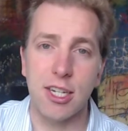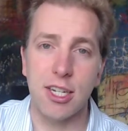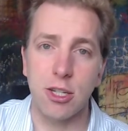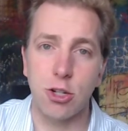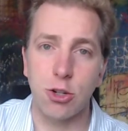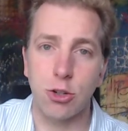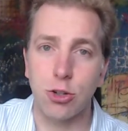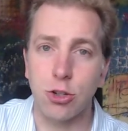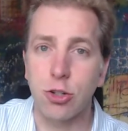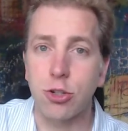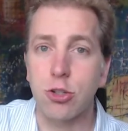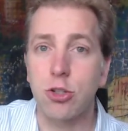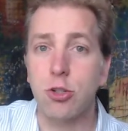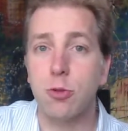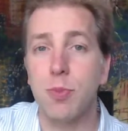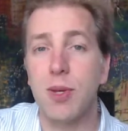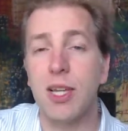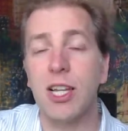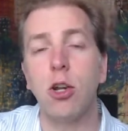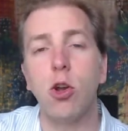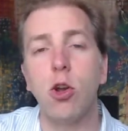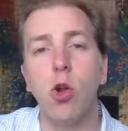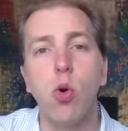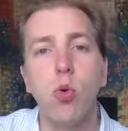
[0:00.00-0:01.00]
You're going to be
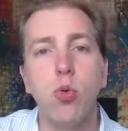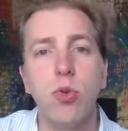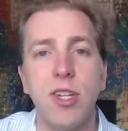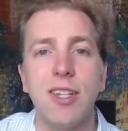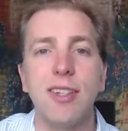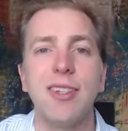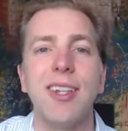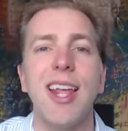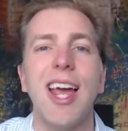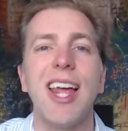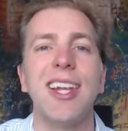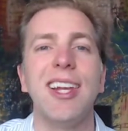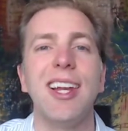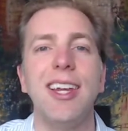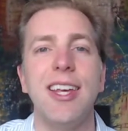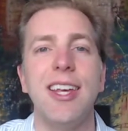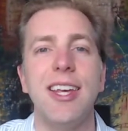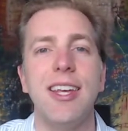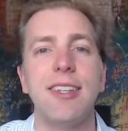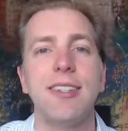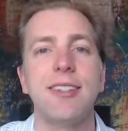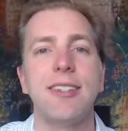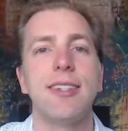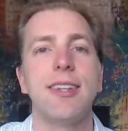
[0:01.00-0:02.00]
loading that
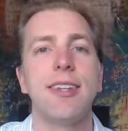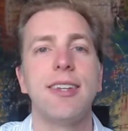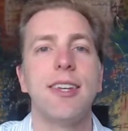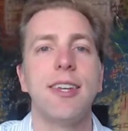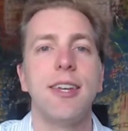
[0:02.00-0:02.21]
list